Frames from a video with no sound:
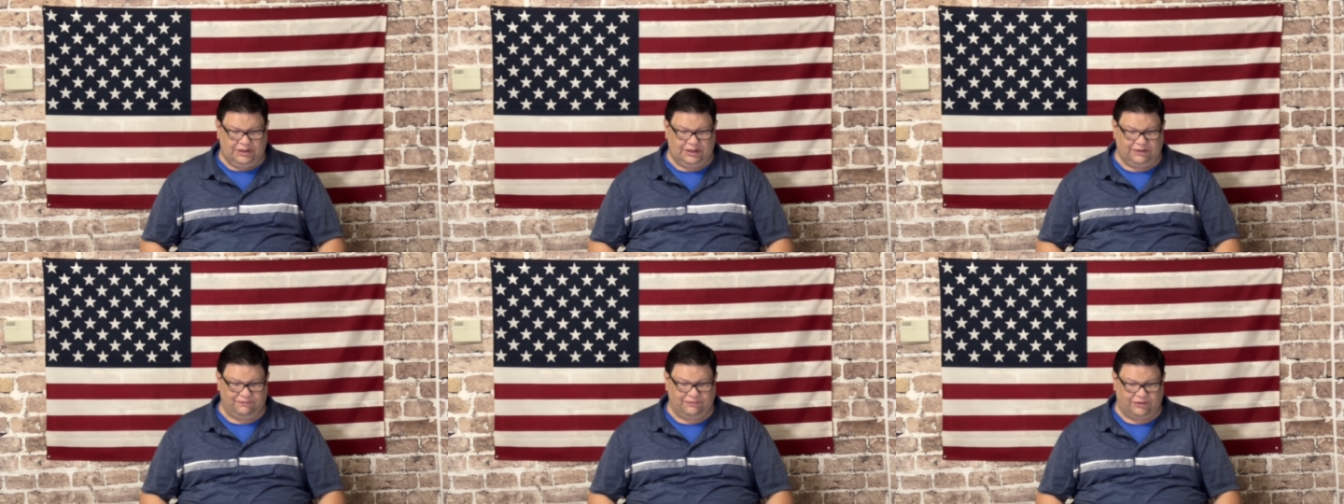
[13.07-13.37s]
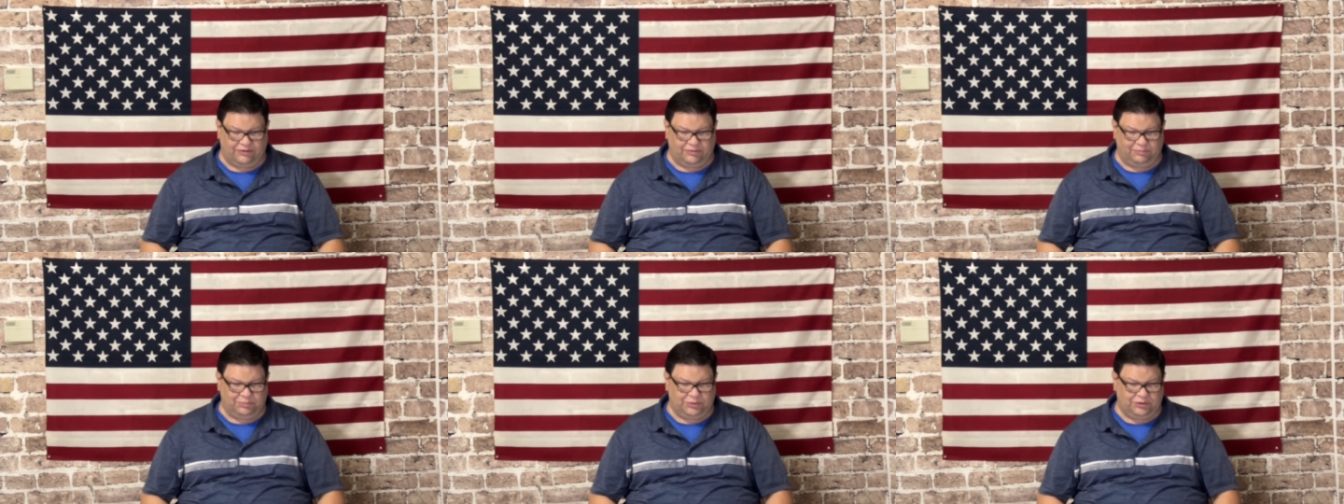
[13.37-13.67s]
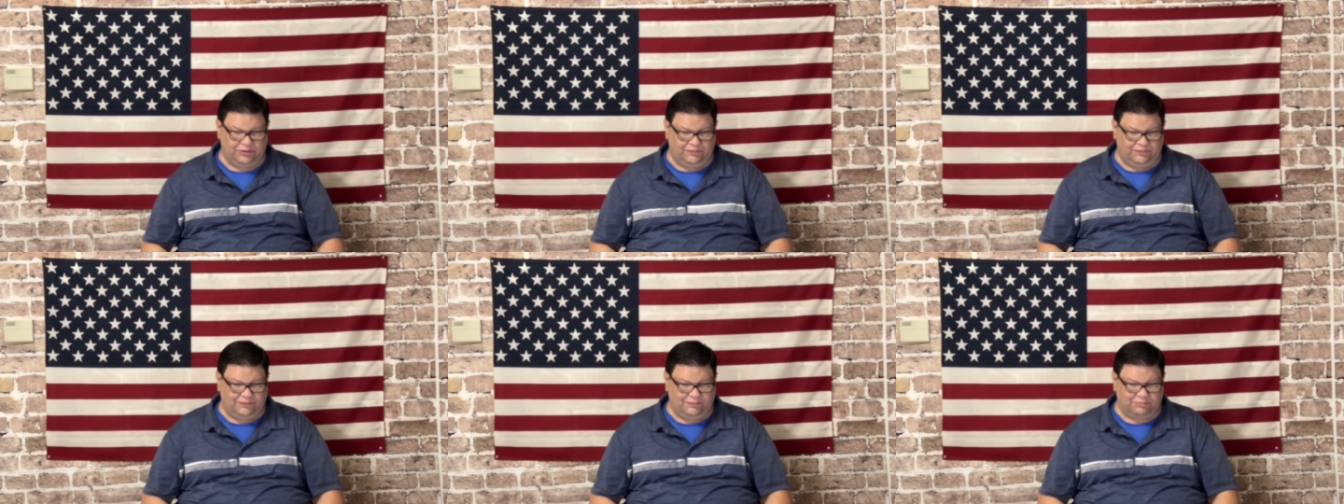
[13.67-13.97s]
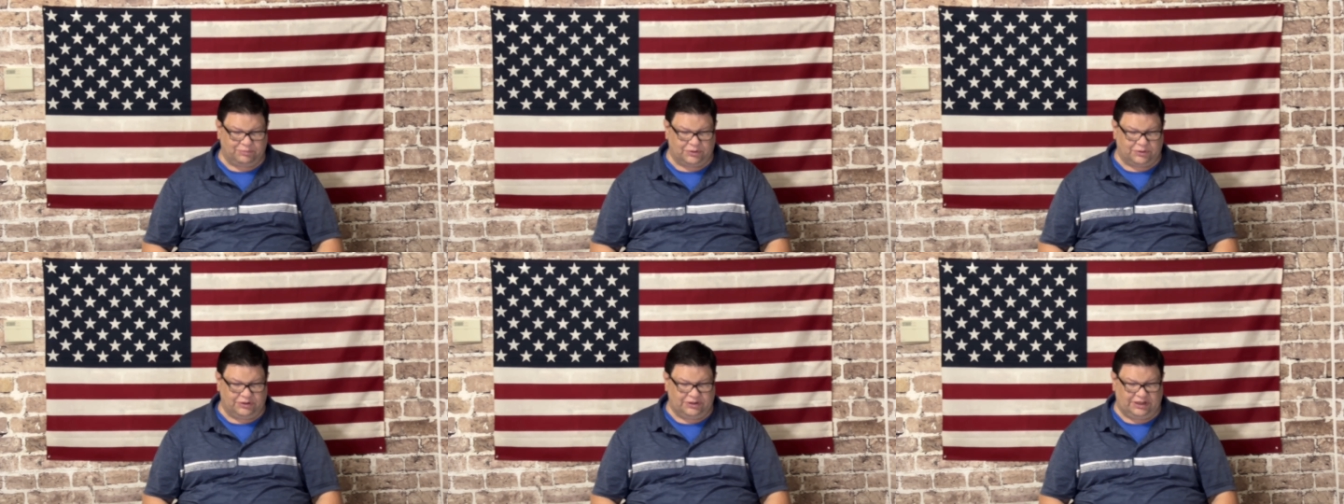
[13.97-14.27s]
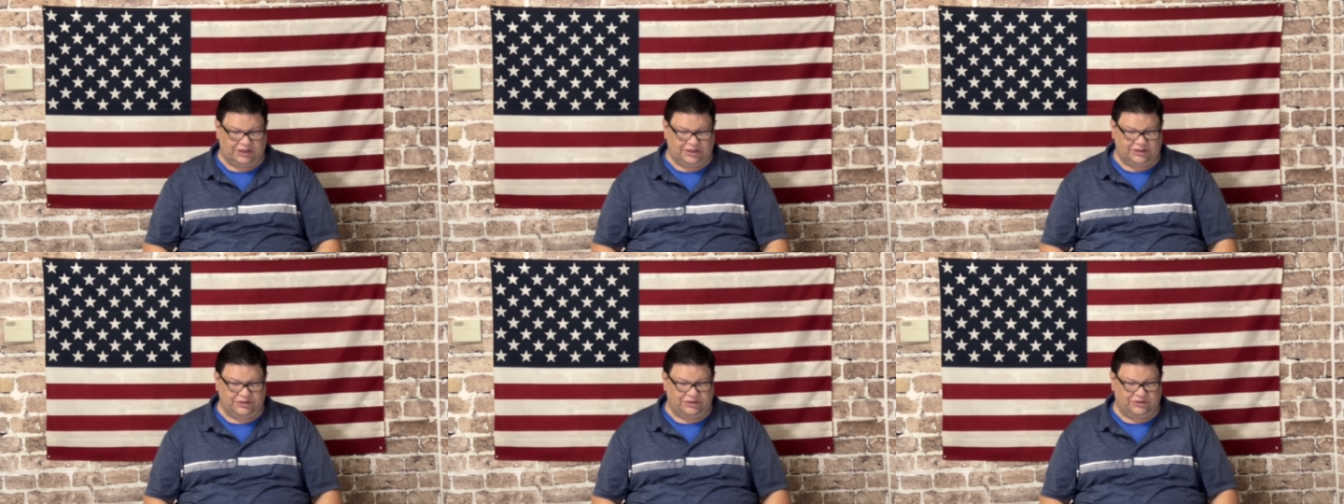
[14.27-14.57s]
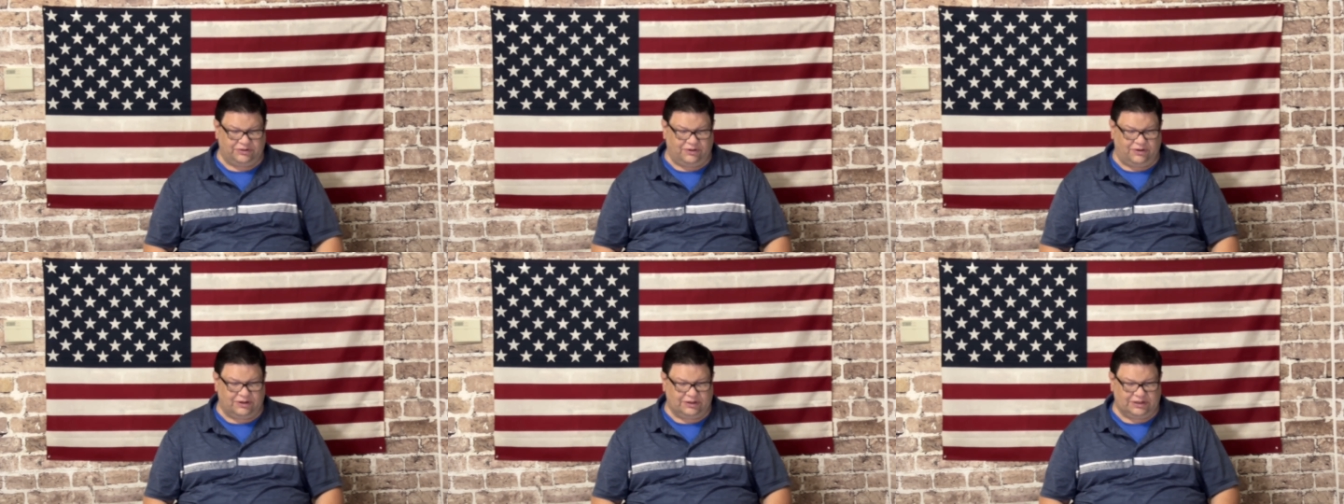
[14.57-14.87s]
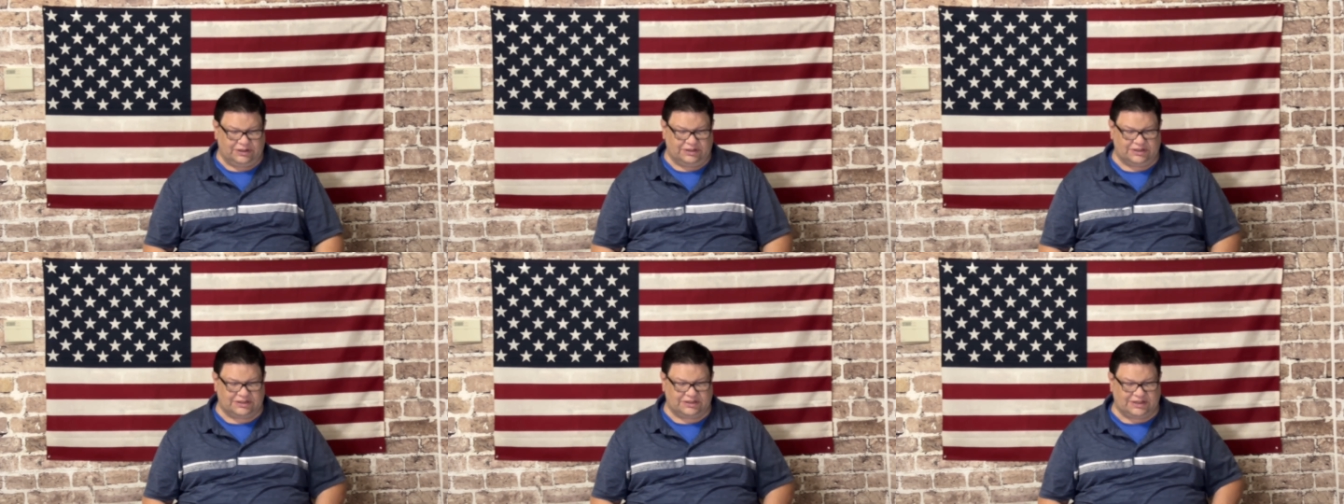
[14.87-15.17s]
He found a beautiful bird that could
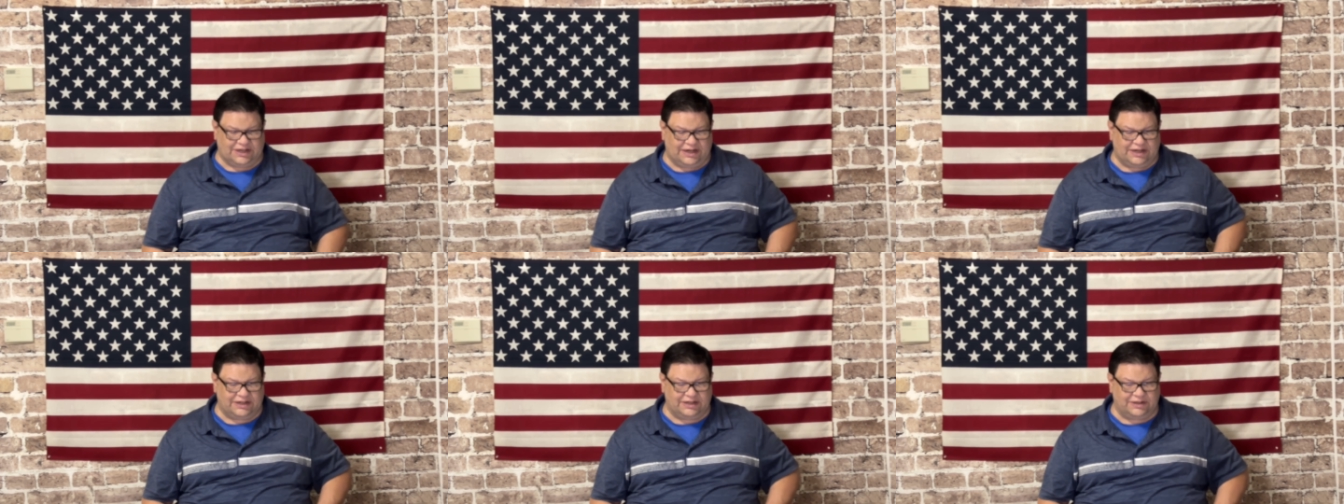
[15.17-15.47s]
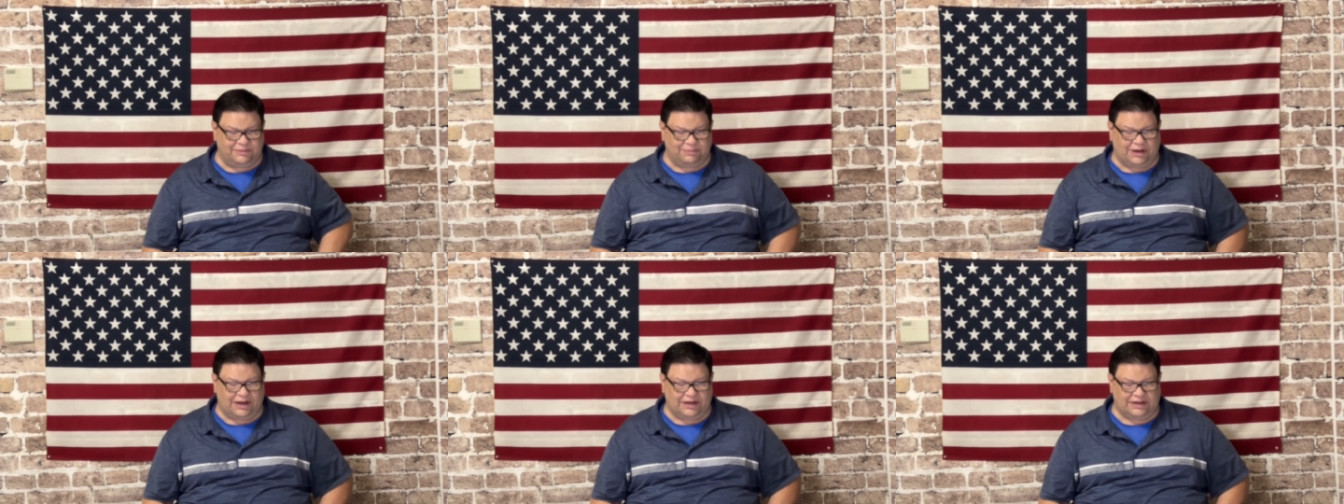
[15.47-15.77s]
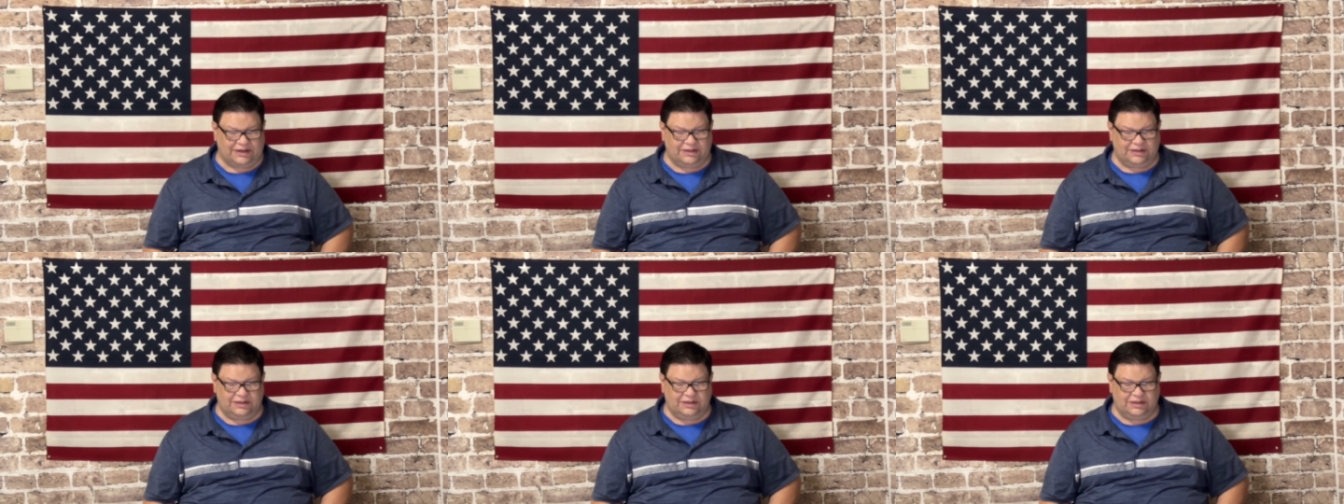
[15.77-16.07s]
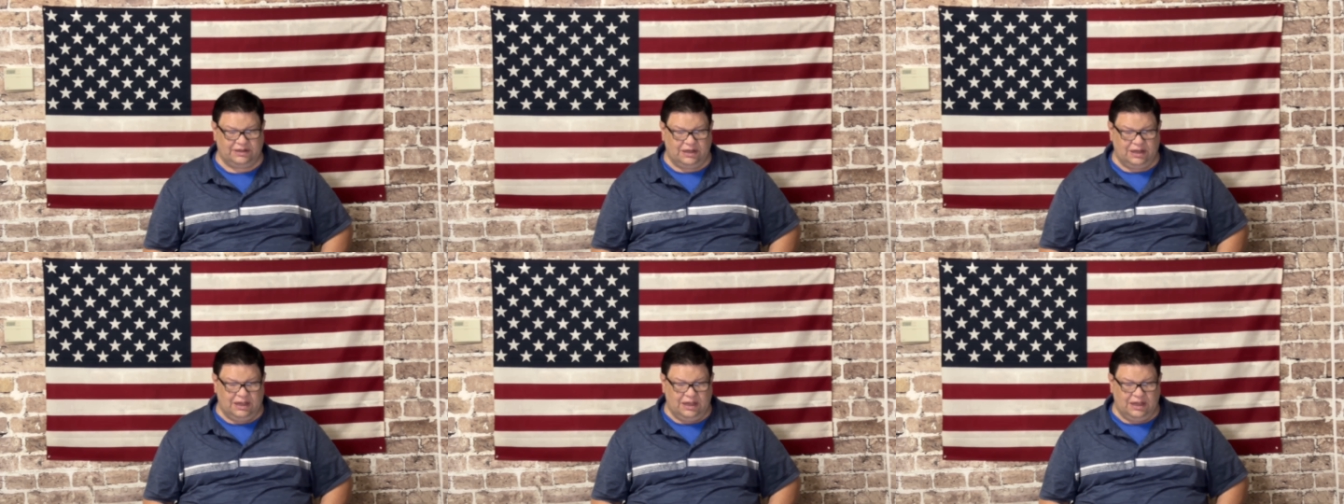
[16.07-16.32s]
talk and decided to buy it.